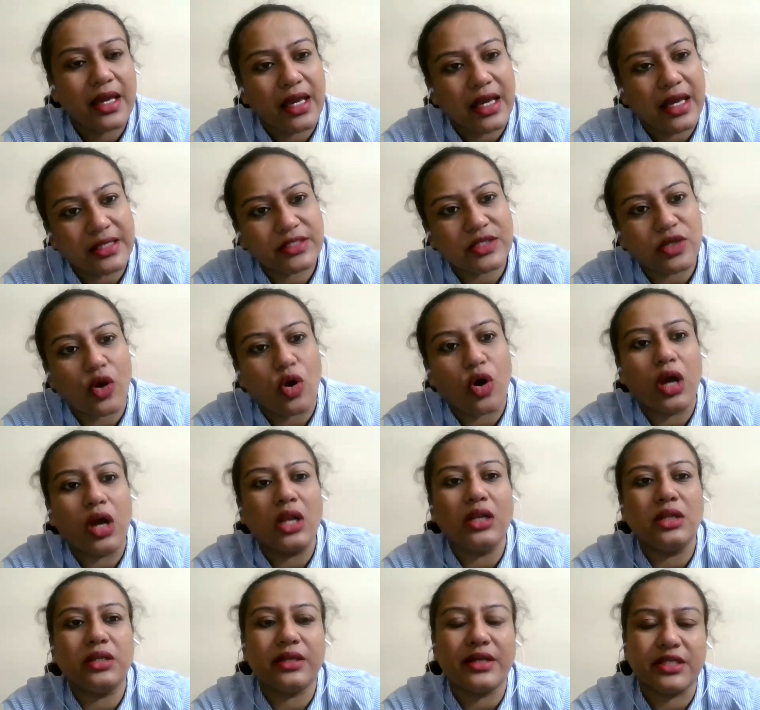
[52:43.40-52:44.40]
is
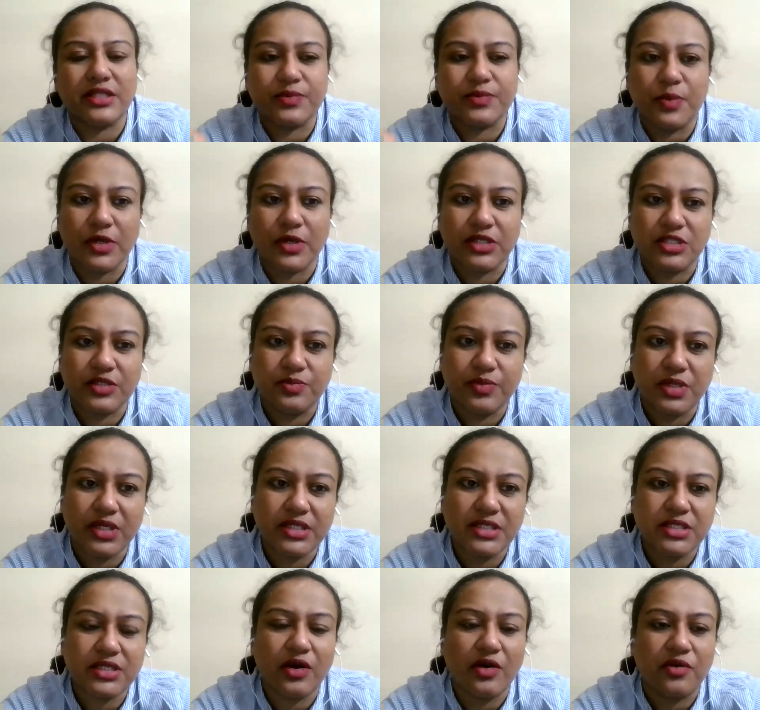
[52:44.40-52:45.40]
all the
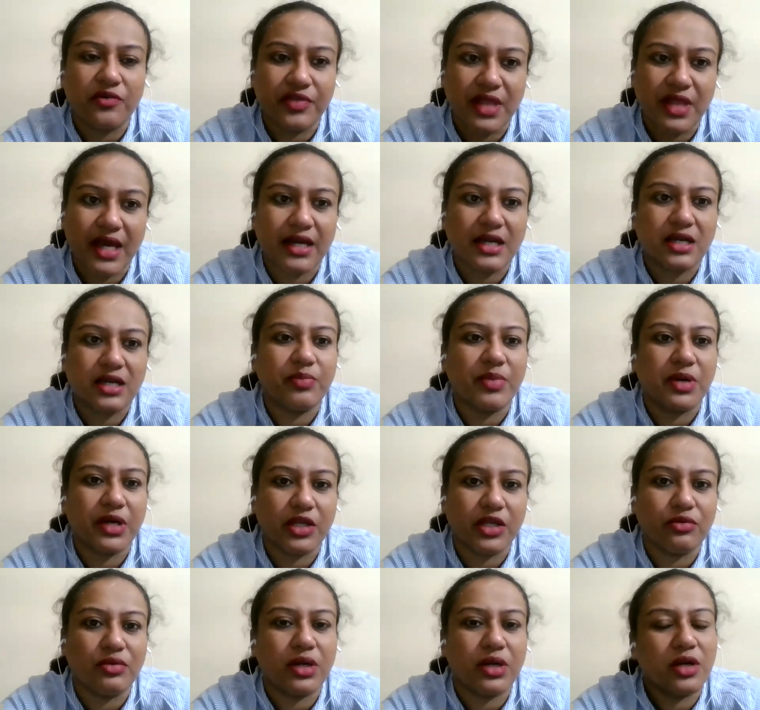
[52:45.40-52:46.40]
responsibility of that
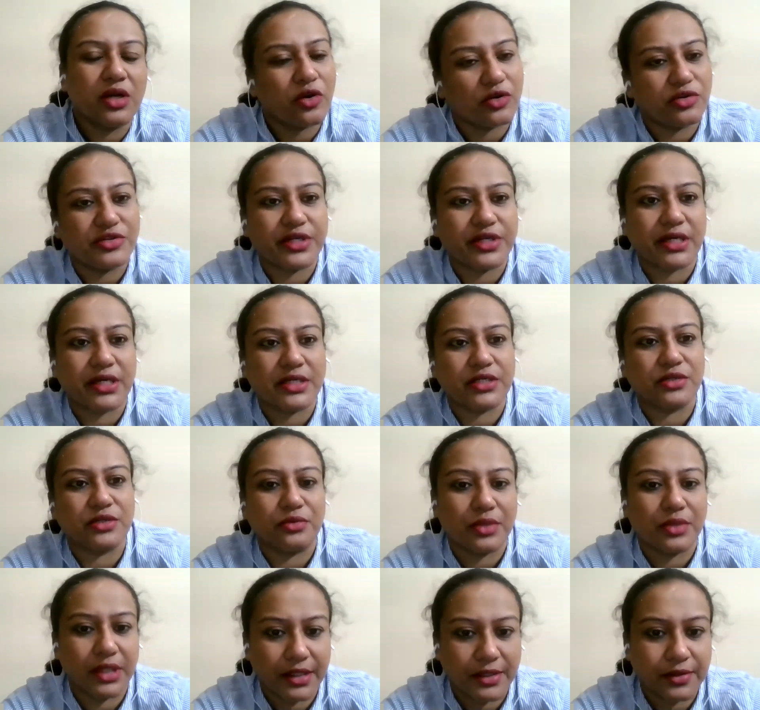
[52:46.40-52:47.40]
particular contractor.
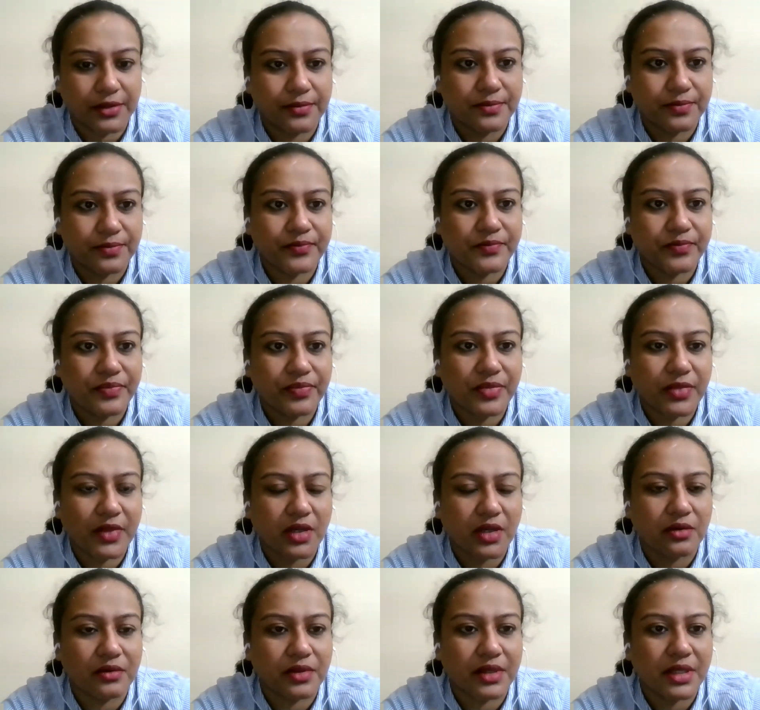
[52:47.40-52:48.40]

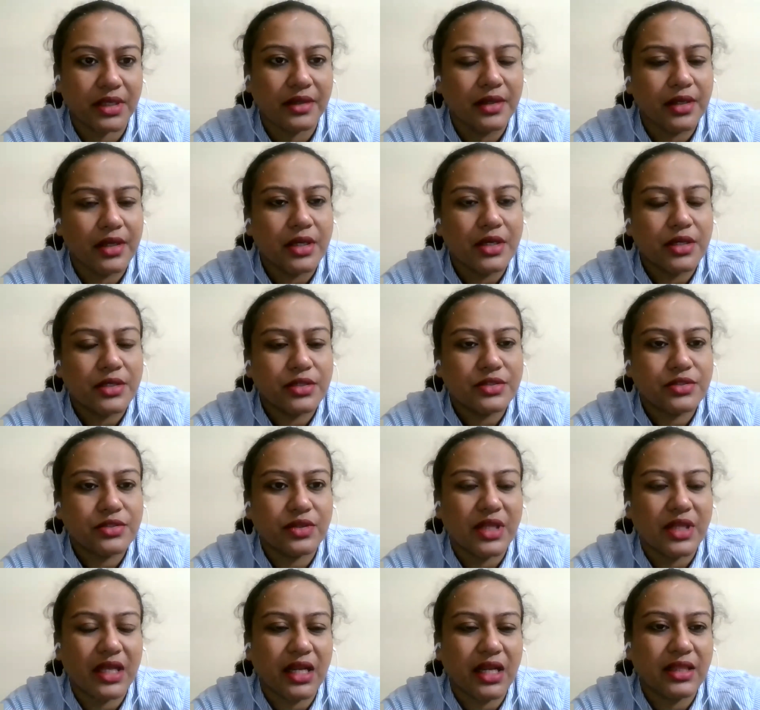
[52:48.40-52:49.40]
Okay. So
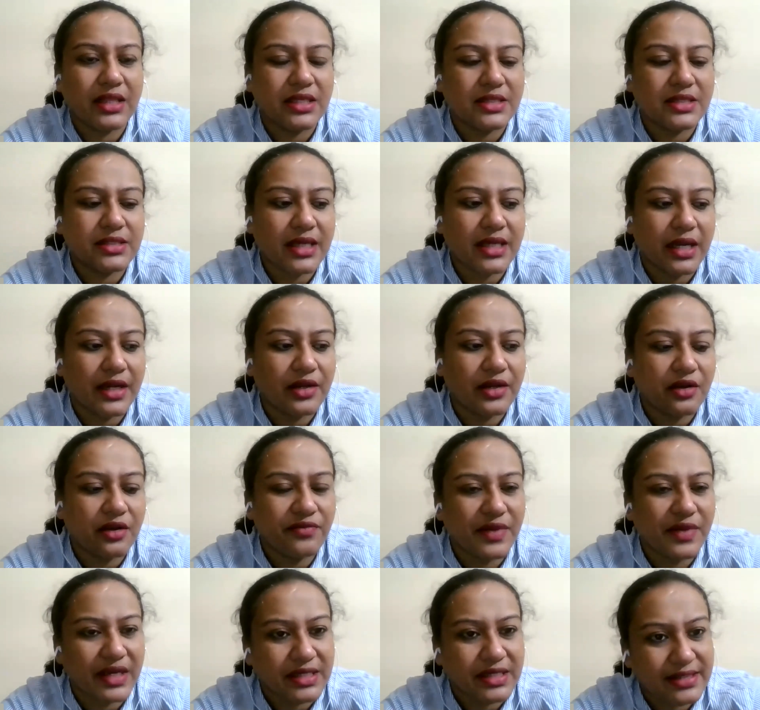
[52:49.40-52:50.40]
there are these kind of
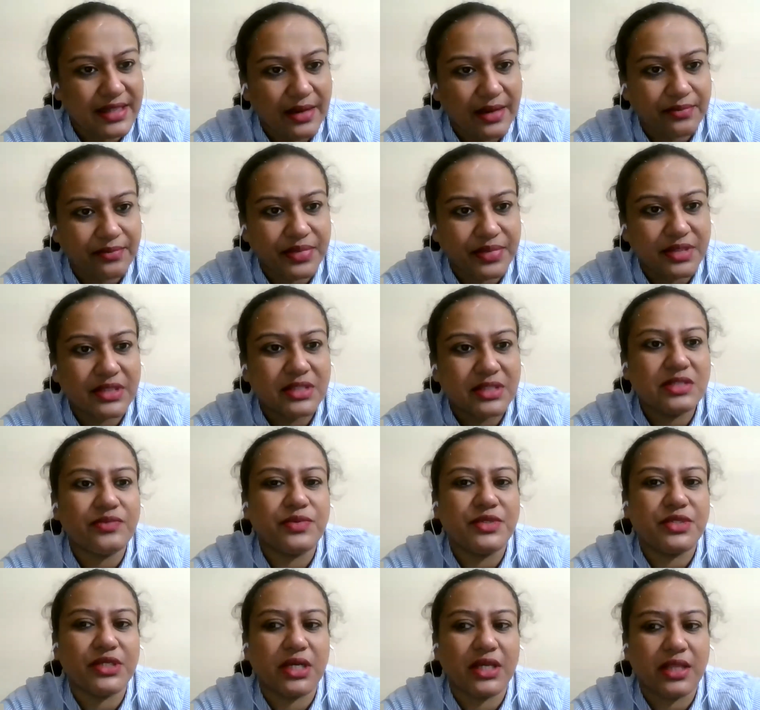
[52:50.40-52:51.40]
examples
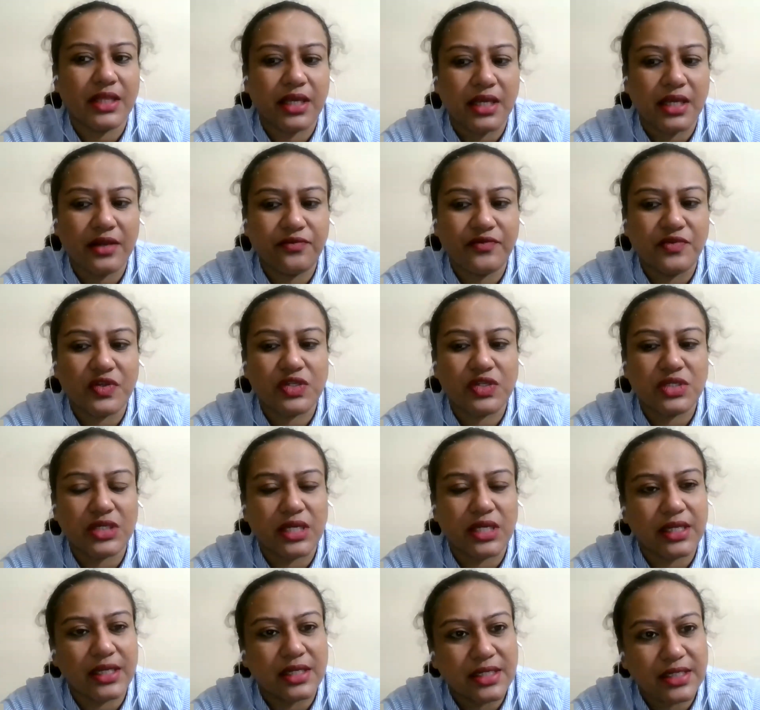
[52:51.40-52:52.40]
which are there, which
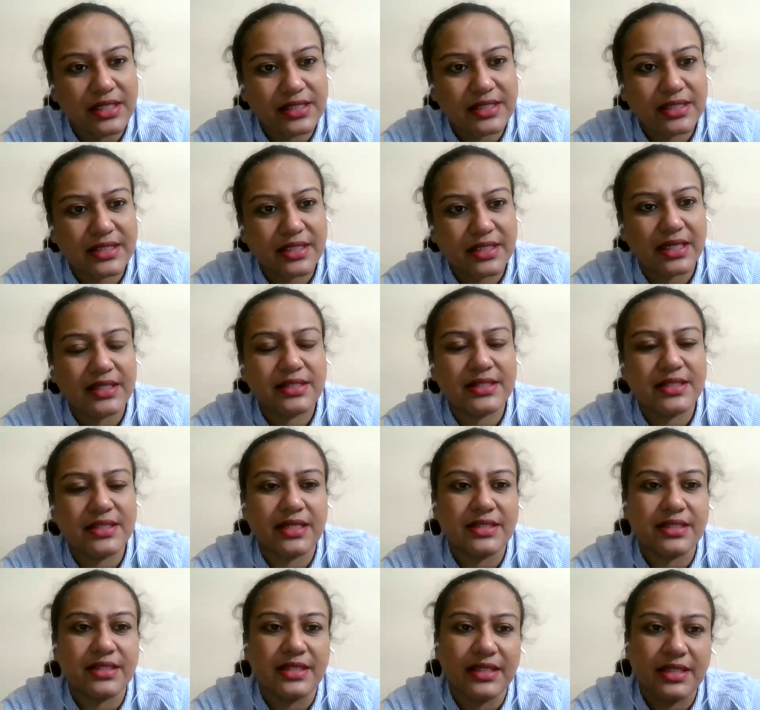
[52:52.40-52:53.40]
clearly states
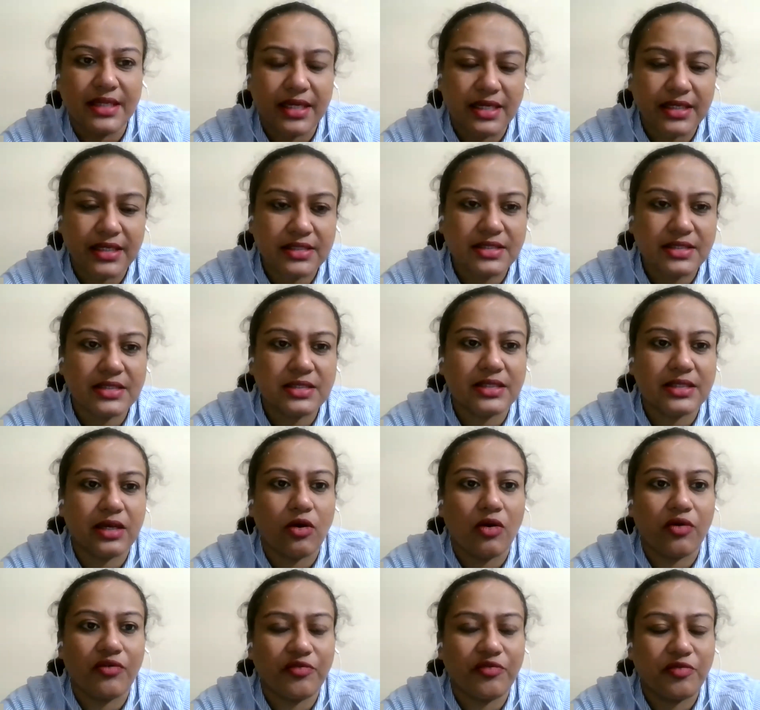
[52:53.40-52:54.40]
that in case
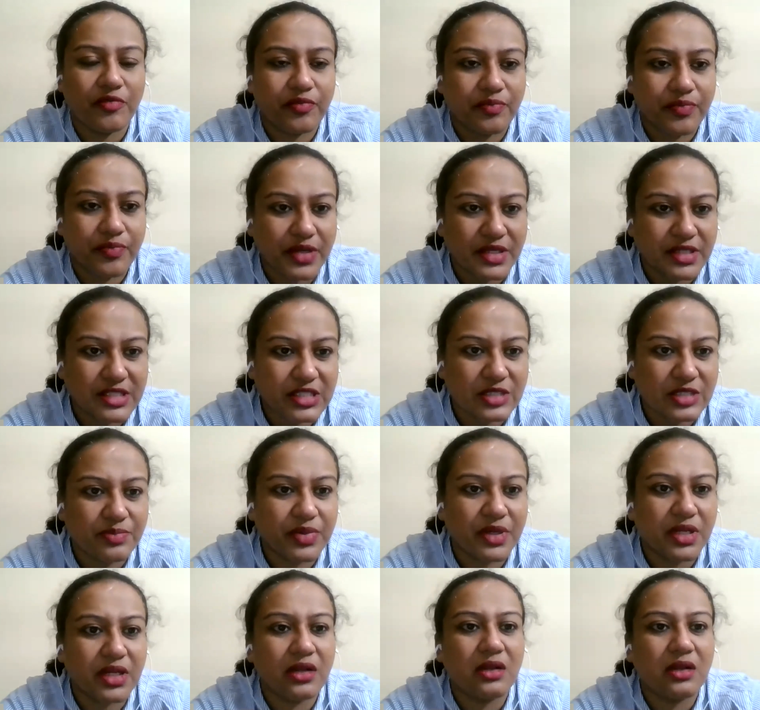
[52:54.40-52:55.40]
of
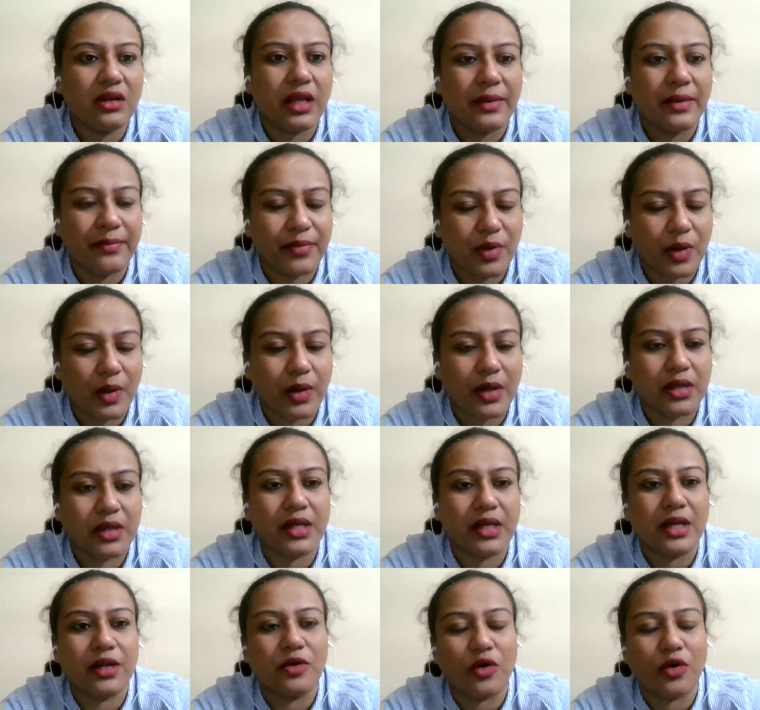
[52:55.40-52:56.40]
principal, employer
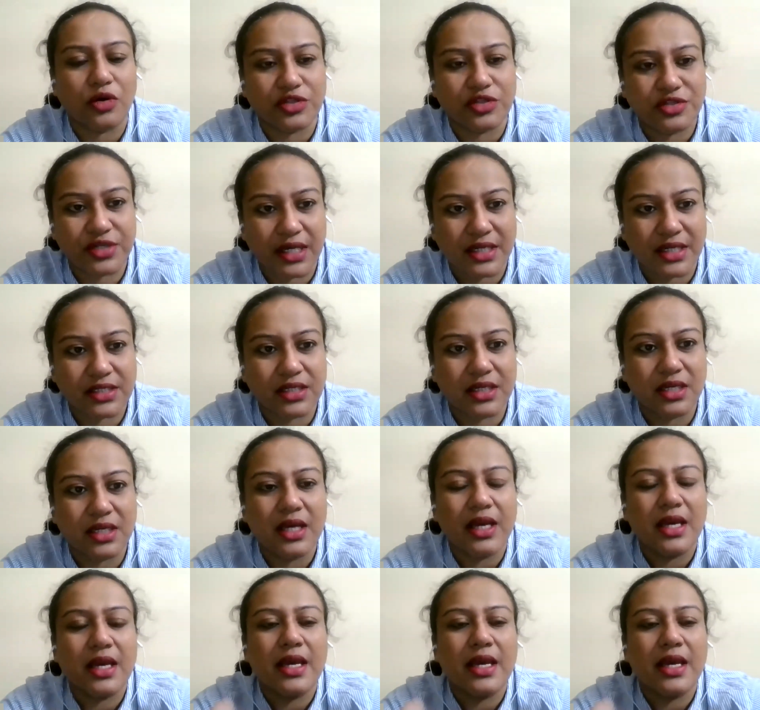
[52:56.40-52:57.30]
and contractor,